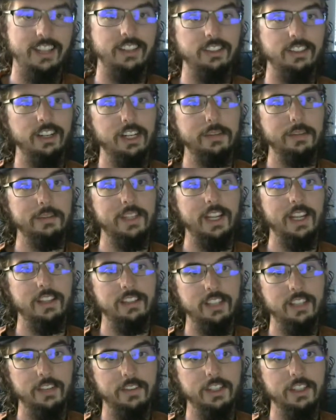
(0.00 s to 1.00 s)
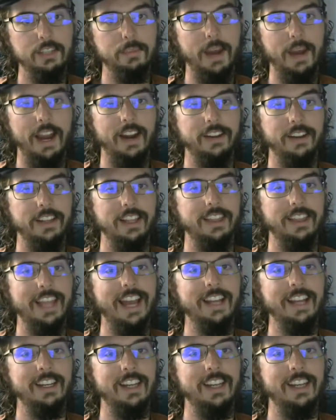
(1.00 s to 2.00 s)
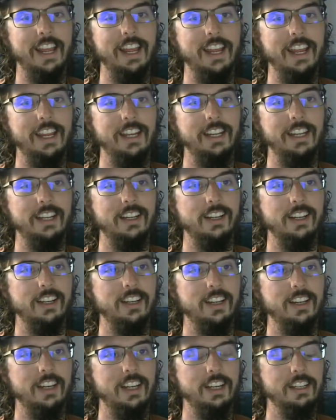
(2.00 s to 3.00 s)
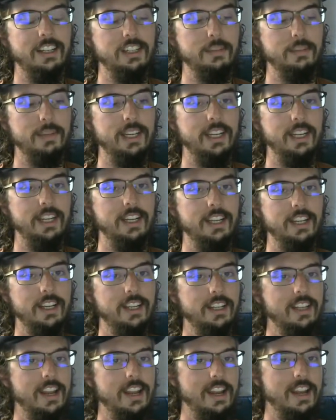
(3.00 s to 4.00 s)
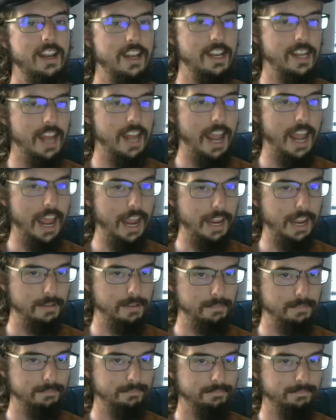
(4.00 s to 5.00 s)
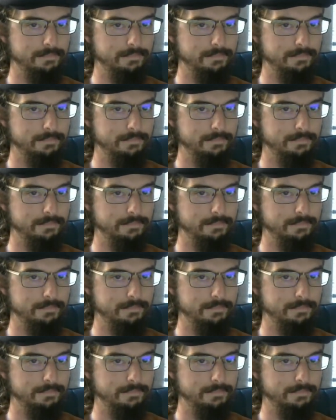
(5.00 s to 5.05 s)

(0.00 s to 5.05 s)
Circumstances have conspired that day needs to be today.